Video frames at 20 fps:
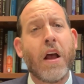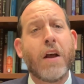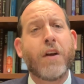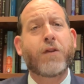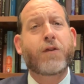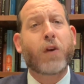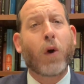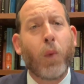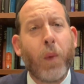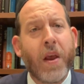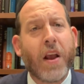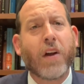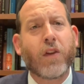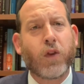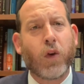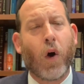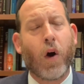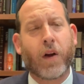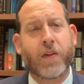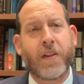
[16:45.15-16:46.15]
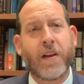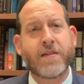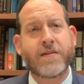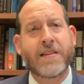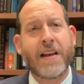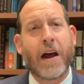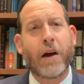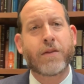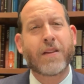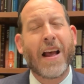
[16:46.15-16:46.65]
So we could talk
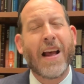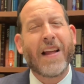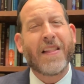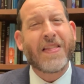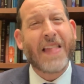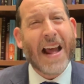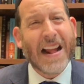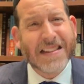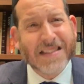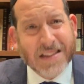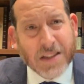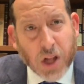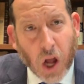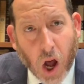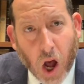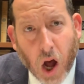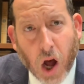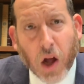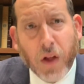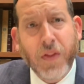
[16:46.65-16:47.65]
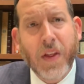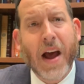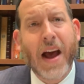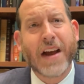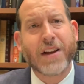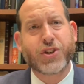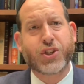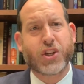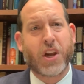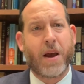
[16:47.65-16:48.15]
this out. That's the Ana
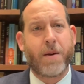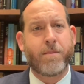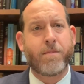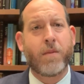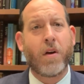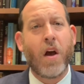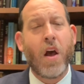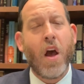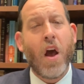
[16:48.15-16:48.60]
Hashem.